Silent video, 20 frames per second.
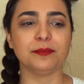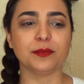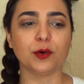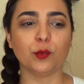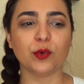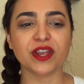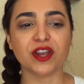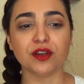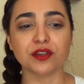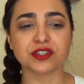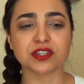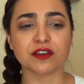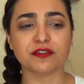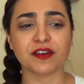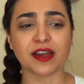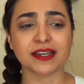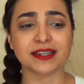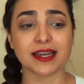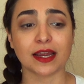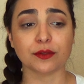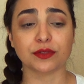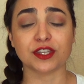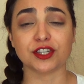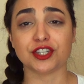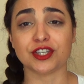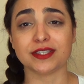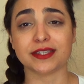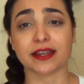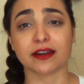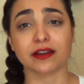We also find out that
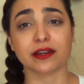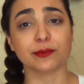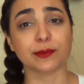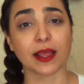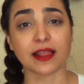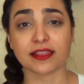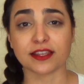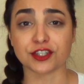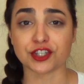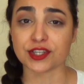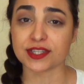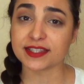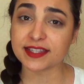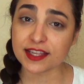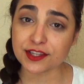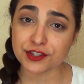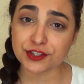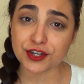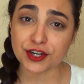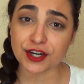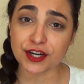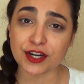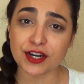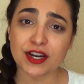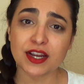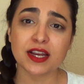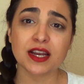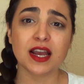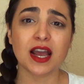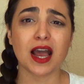she's Harry Rutledge's sister.
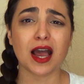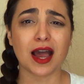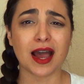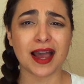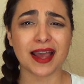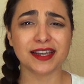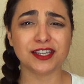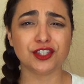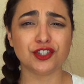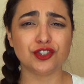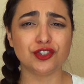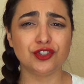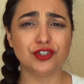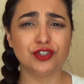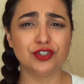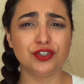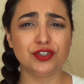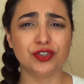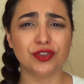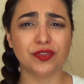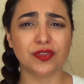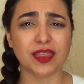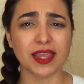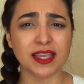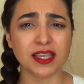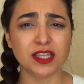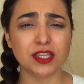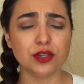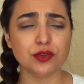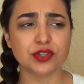I
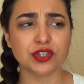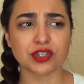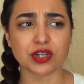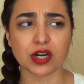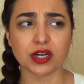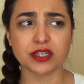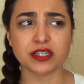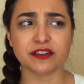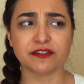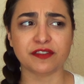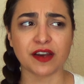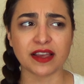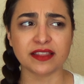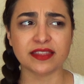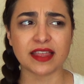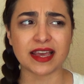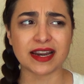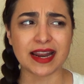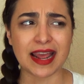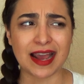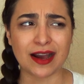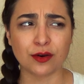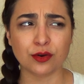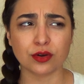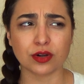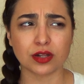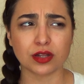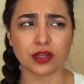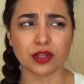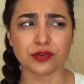think you start to find that
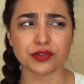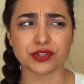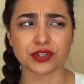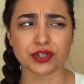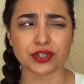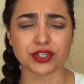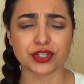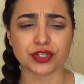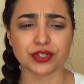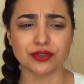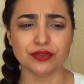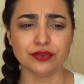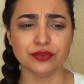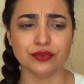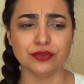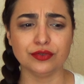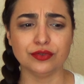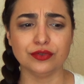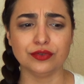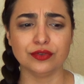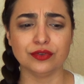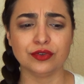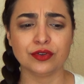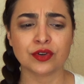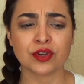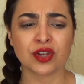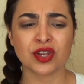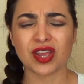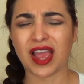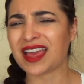out closer to,
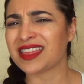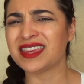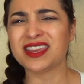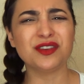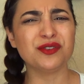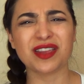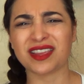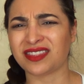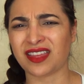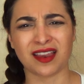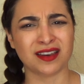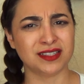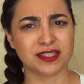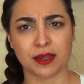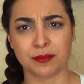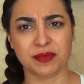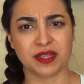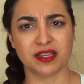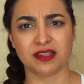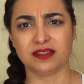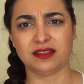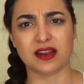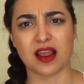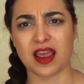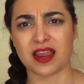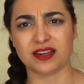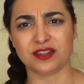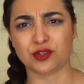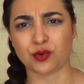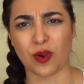I think you get that in Tempt Me
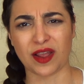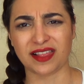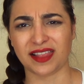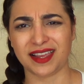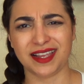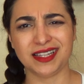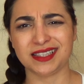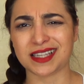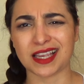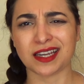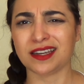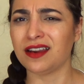at Twilight. It's like